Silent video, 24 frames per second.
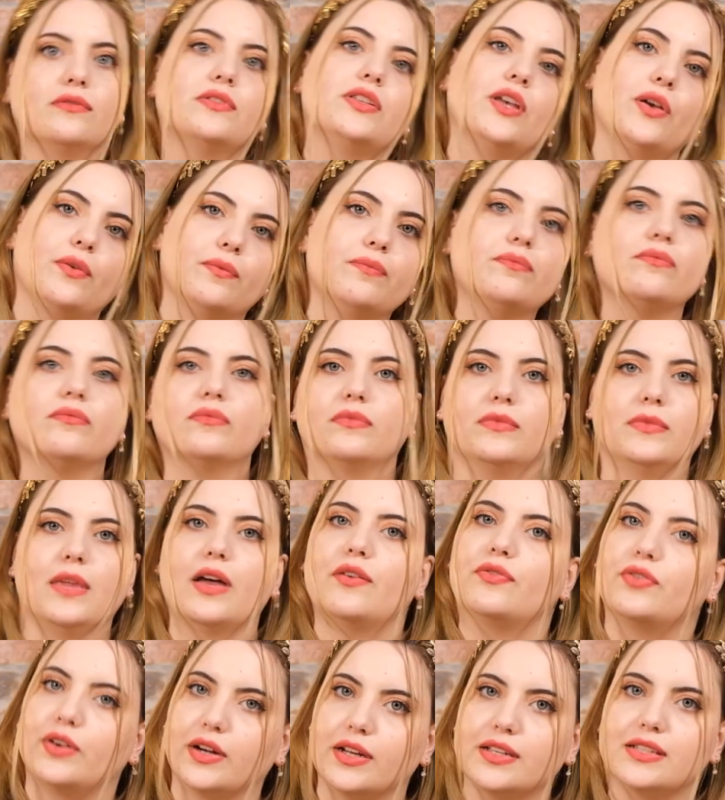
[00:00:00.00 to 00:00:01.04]
So
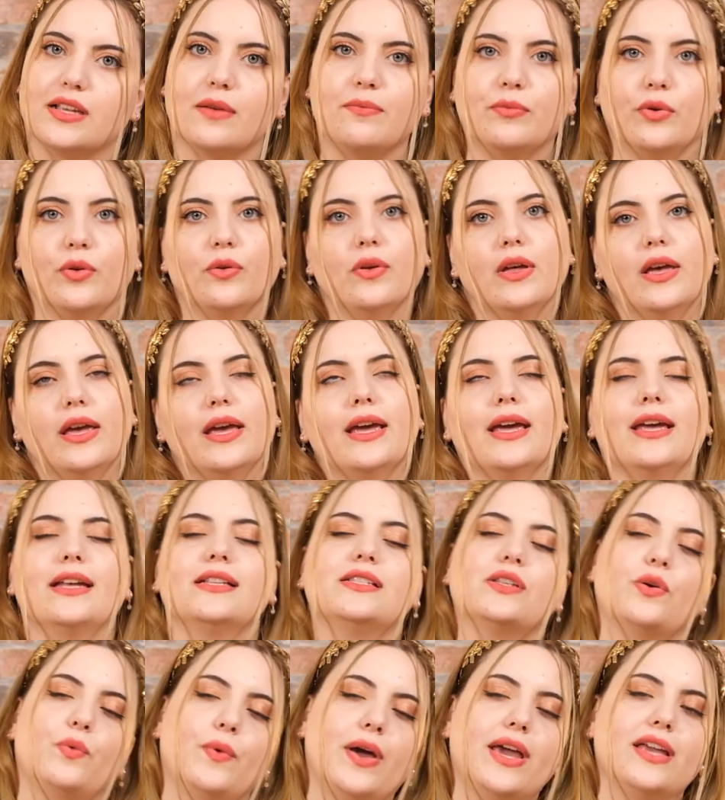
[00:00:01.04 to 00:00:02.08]
that, for example,
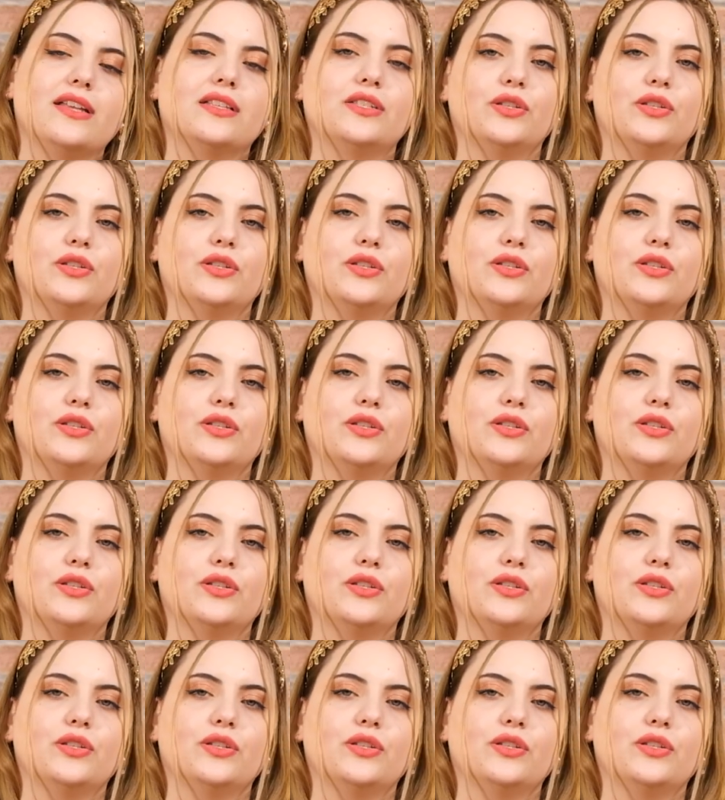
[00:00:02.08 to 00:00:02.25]
it's a way